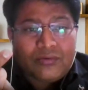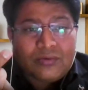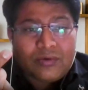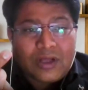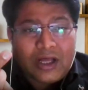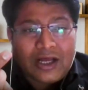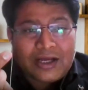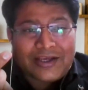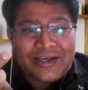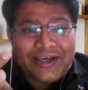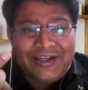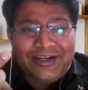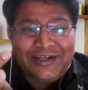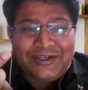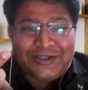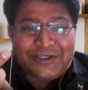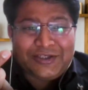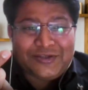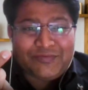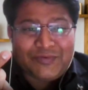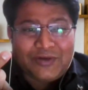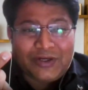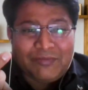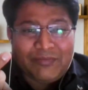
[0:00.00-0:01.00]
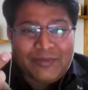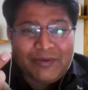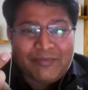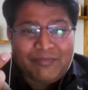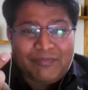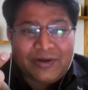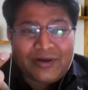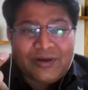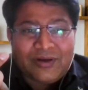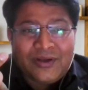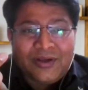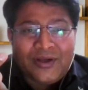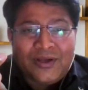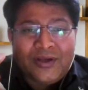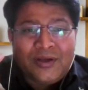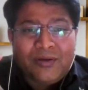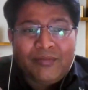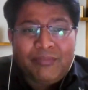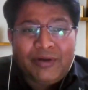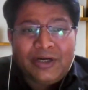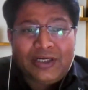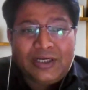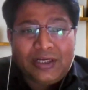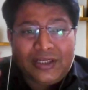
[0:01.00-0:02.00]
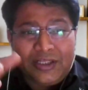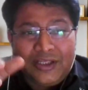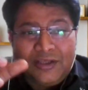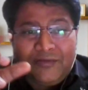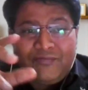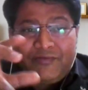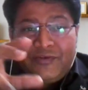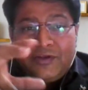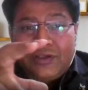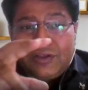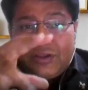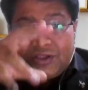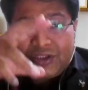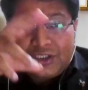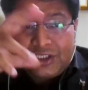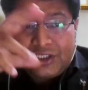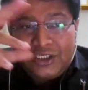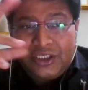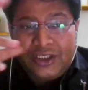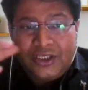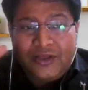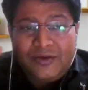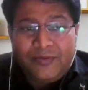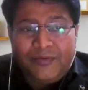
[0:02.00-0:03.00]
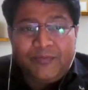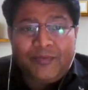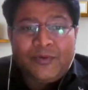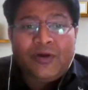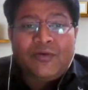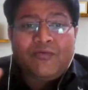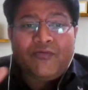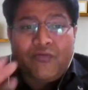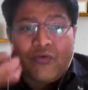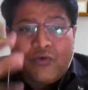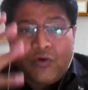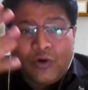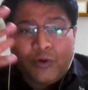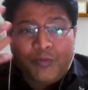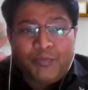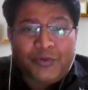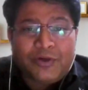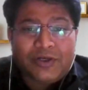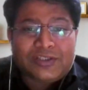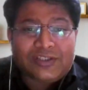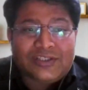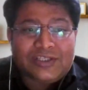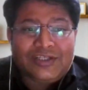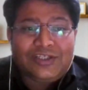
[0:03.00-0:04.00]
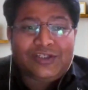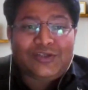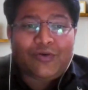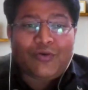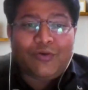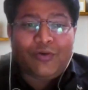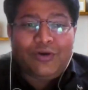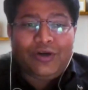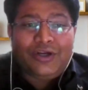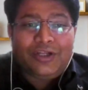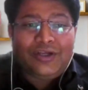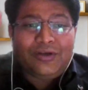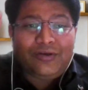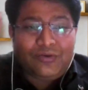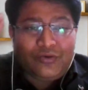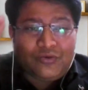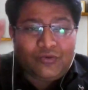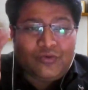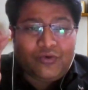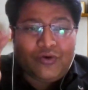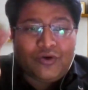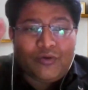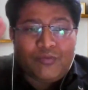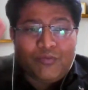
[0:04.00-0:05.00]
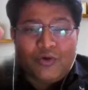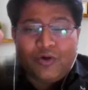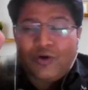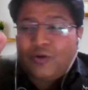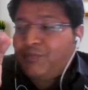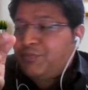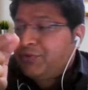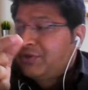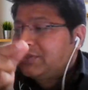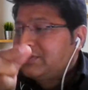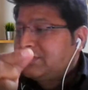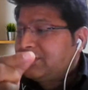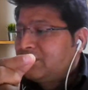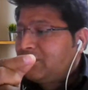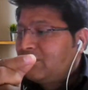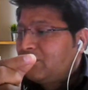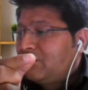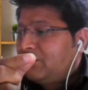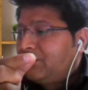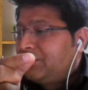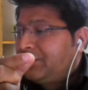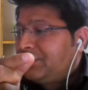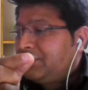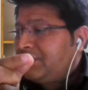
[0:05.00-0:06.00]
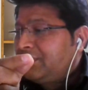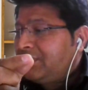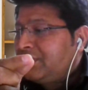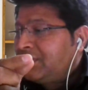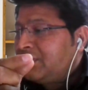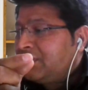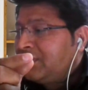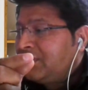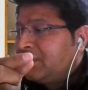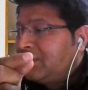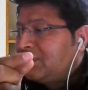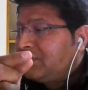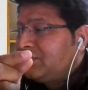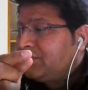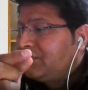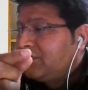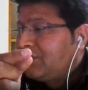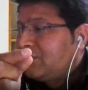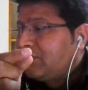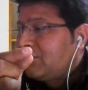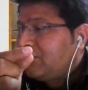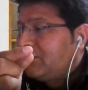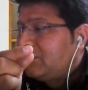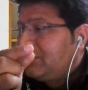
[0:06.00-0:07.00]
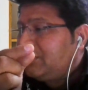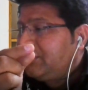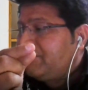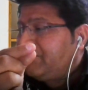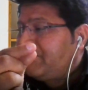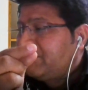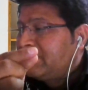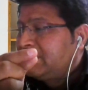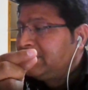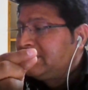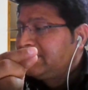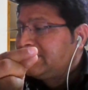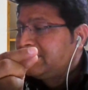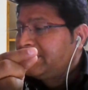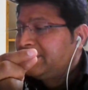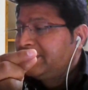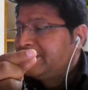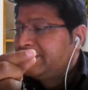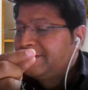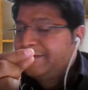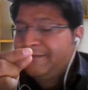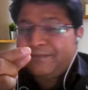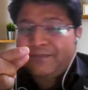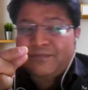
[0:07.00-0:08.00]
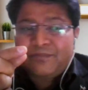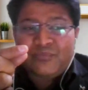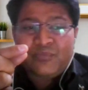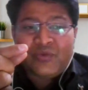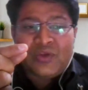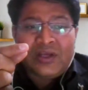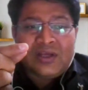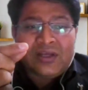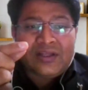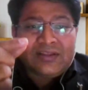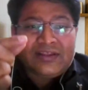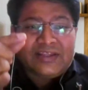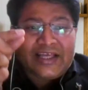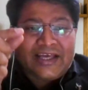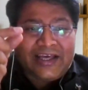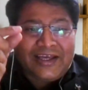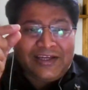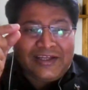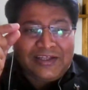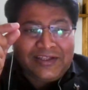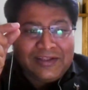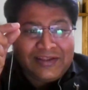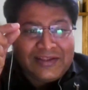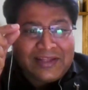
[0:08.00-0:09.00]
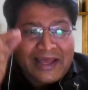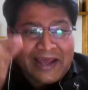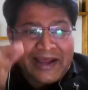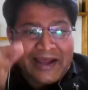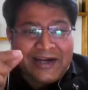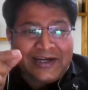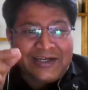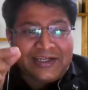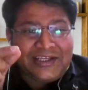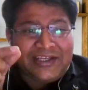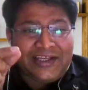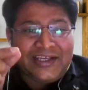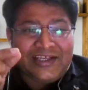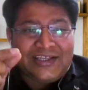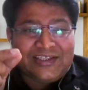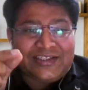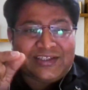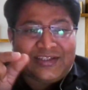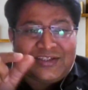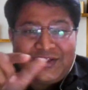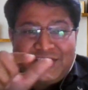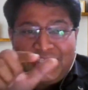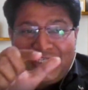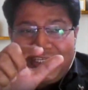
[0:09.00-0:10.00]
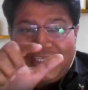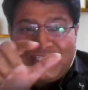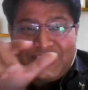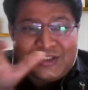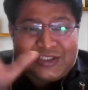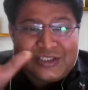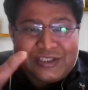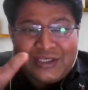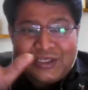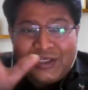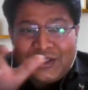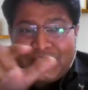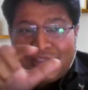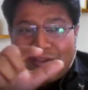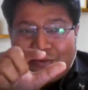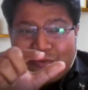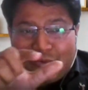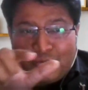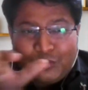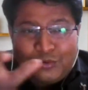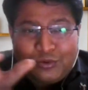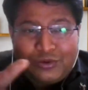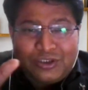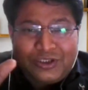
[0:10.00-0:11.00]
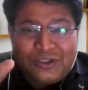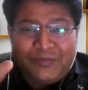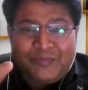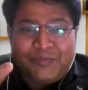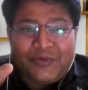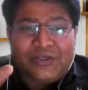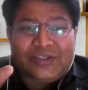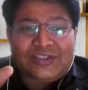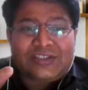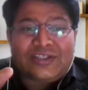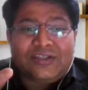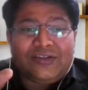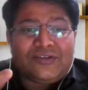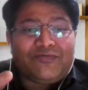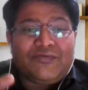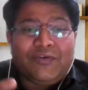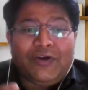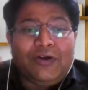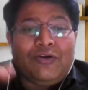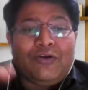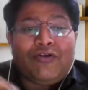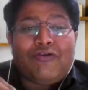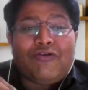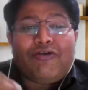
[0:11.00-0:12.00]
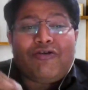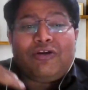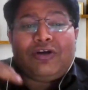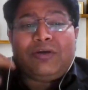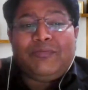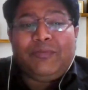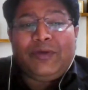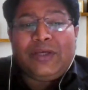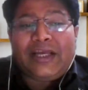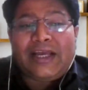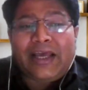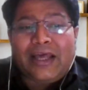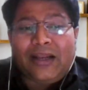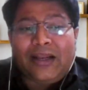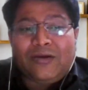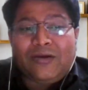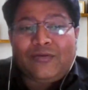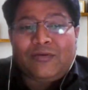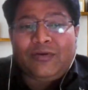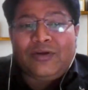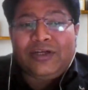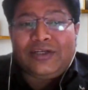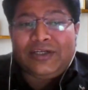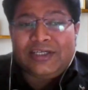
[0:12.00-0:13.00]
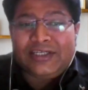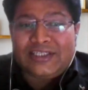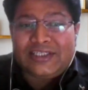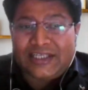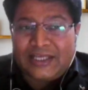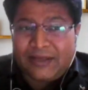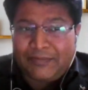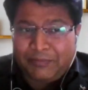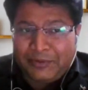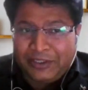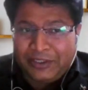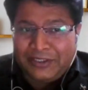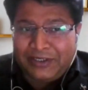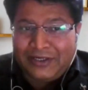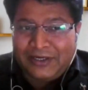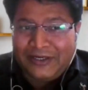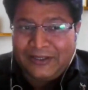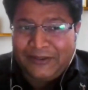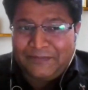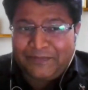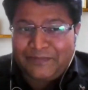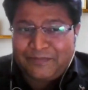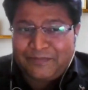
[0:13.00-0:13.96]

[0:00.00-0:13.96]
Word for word: again it is one member but if the three four person is holding two or more person holding you know only one share then in that case these two three persons will not be calculated separately